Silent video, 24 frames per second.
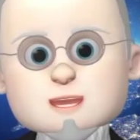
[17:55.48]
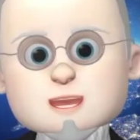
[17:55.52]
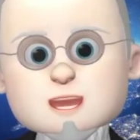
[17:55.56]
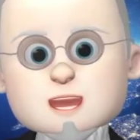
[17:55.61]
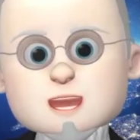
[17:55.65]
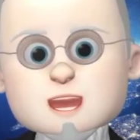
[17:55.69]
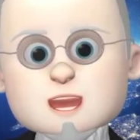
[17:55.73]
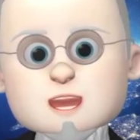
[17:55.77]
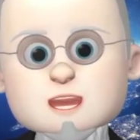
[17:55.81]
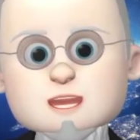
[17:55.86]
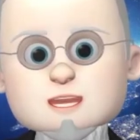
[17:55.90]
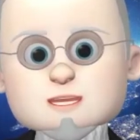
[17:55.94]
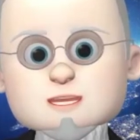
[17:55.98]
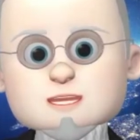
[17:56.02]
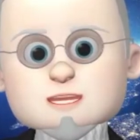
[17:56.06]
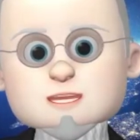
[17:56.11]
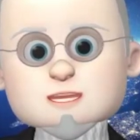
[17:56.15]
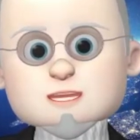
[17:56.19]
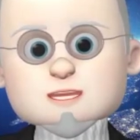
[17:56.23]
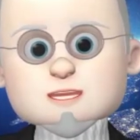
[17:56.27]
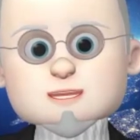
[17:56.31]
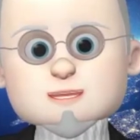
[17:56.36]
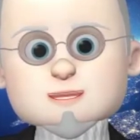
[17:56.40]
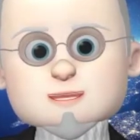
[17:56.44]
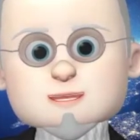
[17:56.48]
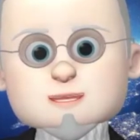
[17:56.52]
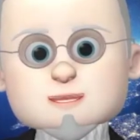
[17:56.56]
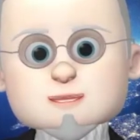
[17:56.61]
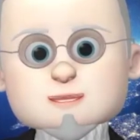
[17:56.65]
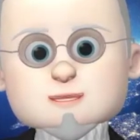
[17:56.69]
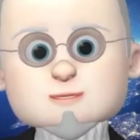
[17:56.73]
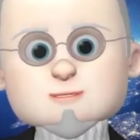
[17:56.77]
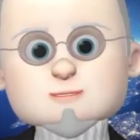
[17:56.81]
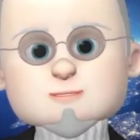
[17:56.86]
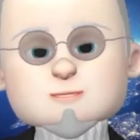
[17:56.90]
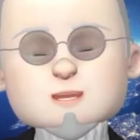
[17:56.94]
As
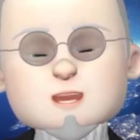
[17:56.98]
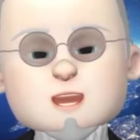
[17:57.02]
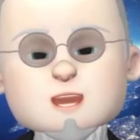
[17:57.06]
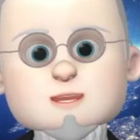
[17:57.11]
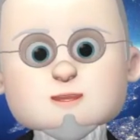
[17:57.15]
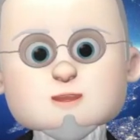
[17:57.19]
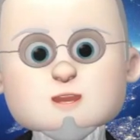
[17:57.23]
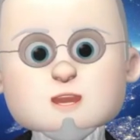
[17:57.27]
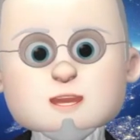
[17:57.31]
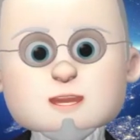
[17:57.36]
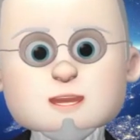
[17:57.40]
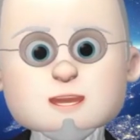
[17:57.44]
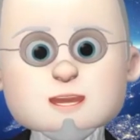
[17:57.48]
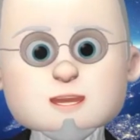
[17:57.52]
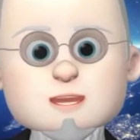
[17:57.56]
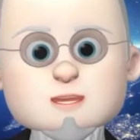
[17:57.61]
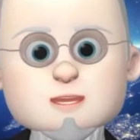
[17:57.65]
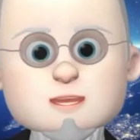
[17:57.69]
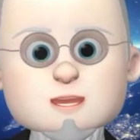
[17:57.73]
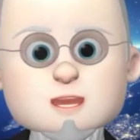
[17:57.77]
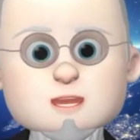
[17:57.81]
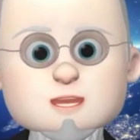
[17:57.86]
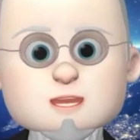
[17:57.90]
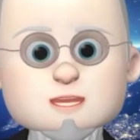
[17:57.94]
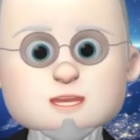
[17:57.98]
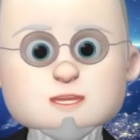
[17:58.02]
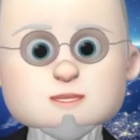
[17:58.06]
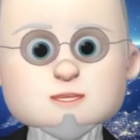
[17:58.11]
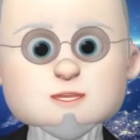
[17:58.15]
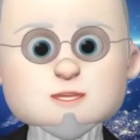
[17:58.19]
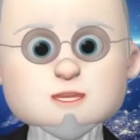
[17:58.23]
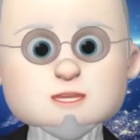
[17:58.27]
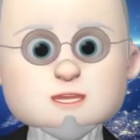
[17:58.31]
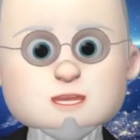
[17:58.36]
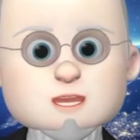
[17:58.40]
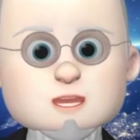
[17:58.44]
the prompt reading gets better and
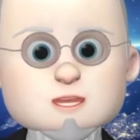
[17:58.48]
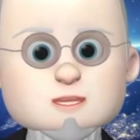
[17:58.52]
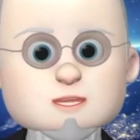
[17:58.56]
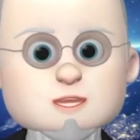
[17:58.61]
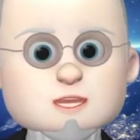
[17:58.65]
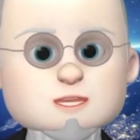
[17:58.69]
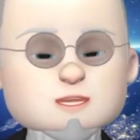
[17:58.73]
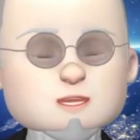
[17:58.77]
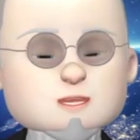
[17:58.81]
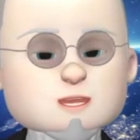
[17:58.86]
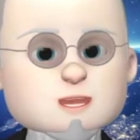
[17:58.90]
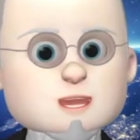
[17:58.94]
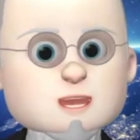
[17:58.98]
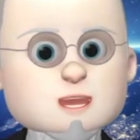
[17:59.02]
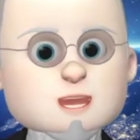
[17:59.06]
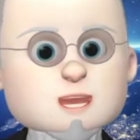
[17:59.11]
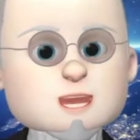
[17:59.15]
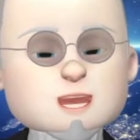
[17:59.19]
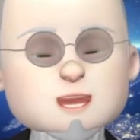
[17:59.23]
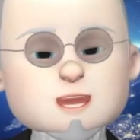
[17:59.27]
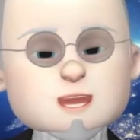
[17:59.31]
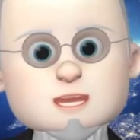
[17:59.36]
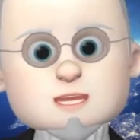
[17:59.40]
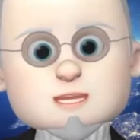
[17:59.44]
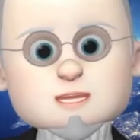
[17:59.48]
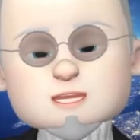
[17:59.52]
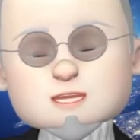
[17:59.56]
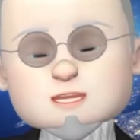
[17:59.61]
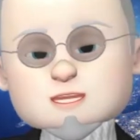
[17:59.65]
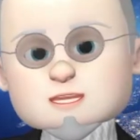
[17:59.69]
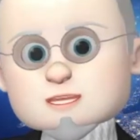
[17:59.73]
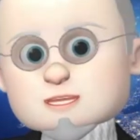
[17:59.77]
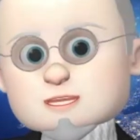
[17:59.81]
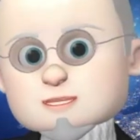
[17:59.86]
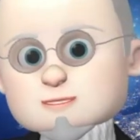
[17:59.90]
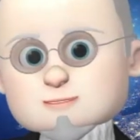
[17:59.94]
more interpretive
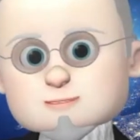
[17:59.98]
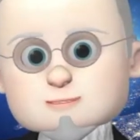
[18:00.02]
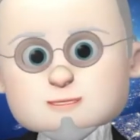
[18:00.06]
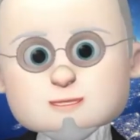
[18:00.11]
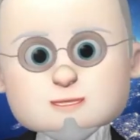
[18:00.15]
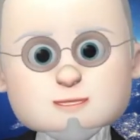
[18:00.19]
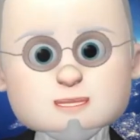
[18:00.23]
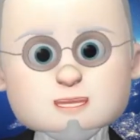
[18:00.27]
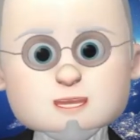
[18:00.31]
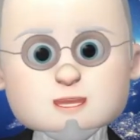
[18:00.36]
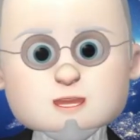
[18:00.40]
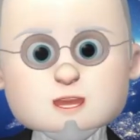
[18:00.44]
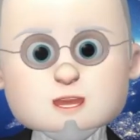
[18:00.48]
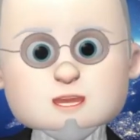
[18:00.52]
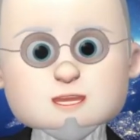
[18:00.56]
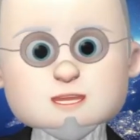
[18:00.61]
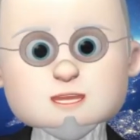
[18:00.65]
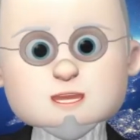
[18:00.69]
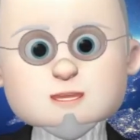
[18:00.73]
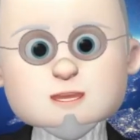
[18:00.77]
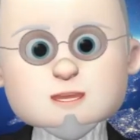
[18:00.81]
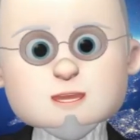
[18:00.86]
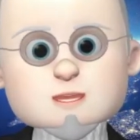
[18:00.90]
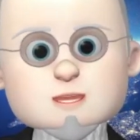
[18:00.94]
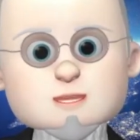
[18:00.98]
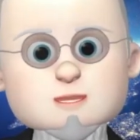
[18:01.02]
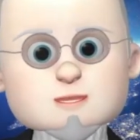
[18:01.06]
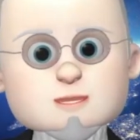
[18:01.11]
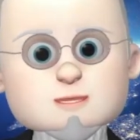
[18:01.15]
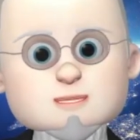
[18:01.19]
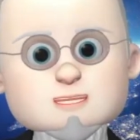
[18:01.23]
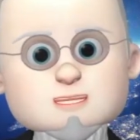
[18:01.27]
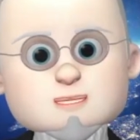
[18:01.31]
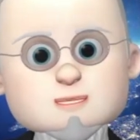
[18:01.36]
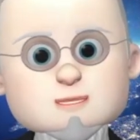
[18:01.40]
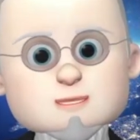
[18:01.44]
and just connecting with
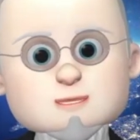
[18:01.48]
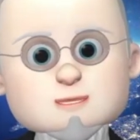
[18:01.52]
its